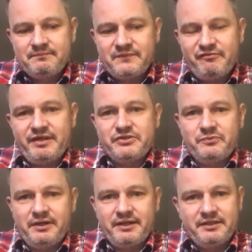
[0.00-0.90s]
events
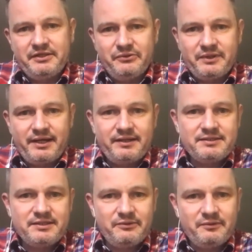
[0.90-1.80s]
work in the UK,
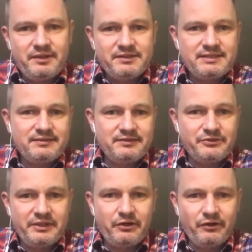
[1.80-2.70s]
so
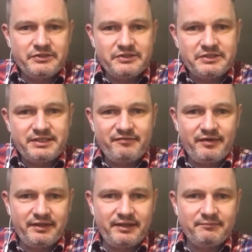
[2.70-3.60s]
doing concerts and stuff
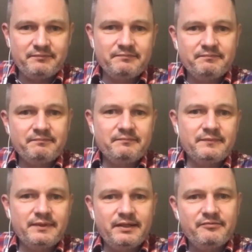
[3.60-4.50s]
like that.
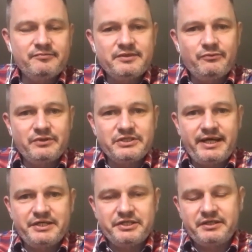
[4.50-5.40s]
So all the
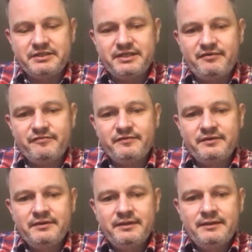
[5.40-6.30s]
staging and stuff.
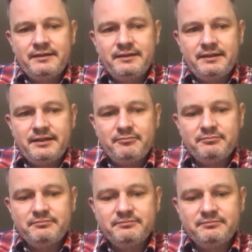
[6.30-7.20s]

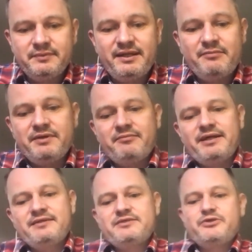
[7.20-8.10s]
But they'd be
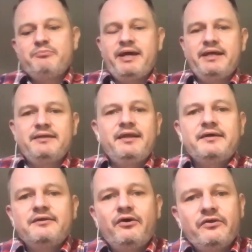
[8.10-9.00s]
the two main, like
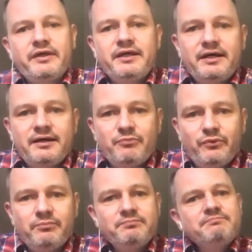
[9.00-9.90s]
a lot of the
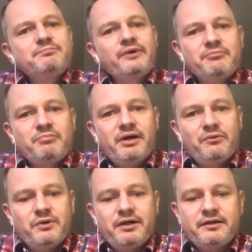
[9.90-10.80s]
more bread and butter
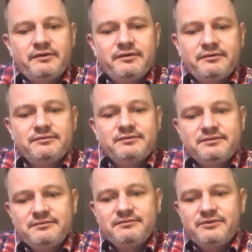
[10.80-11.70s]
work that
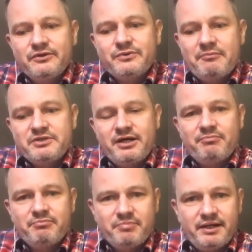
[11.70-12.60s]
got swept up
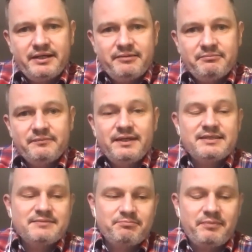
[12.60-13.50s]
by,
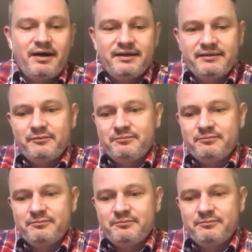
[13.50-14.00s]
that's partly